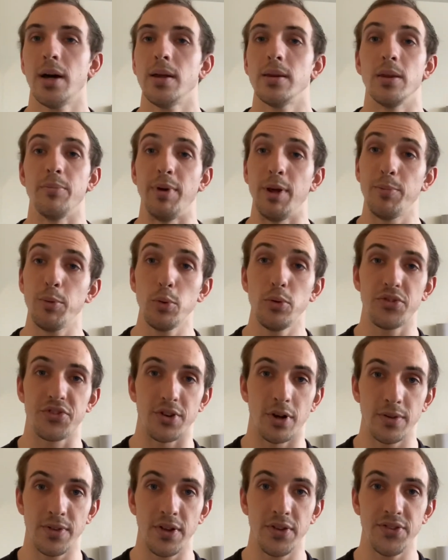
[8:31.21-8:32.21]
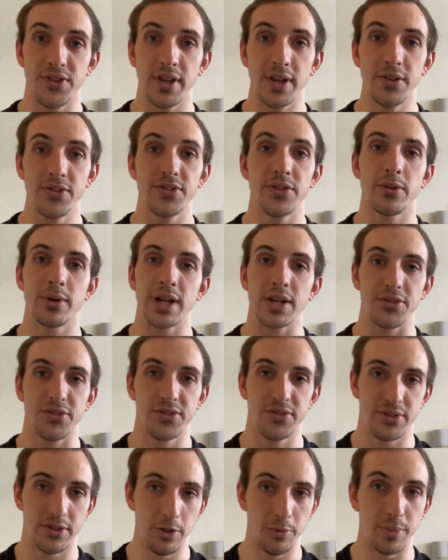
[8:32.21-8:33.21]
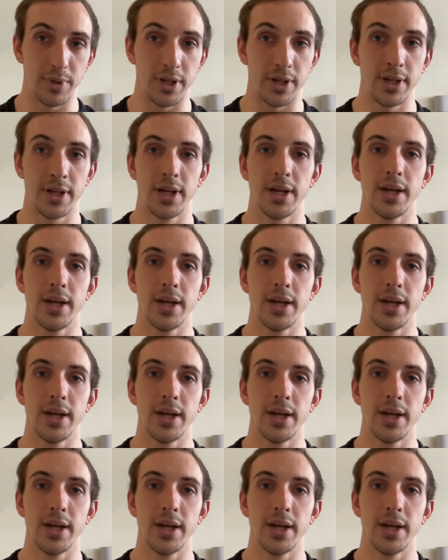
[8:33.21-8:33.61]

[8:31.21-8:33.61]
The people who start these things, they're not stupid.